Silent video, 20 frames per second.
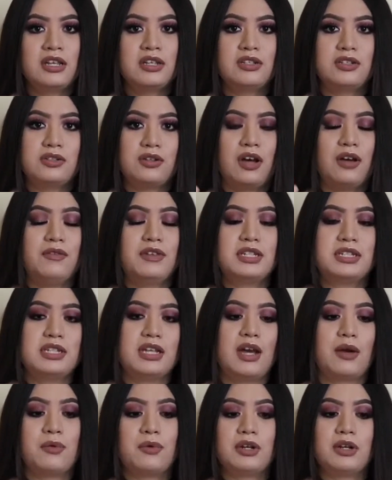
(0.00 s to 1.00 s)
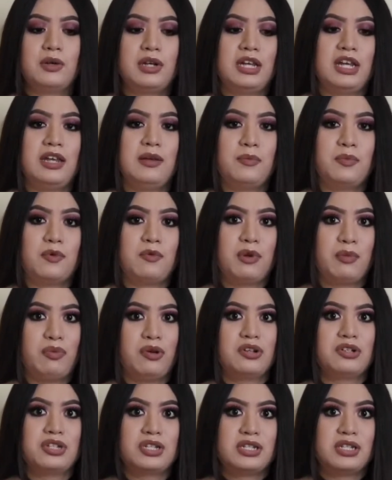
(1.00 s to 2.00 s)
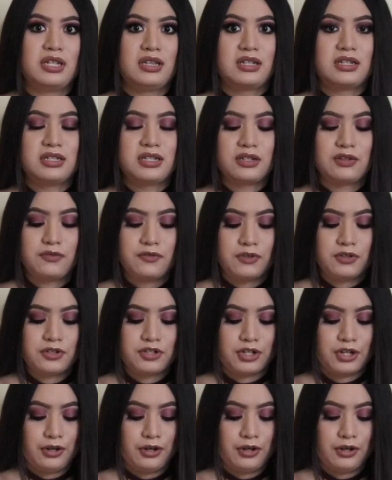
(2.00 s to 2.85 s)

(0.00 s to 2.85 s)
So obviously I would keep repurchasing this in the future.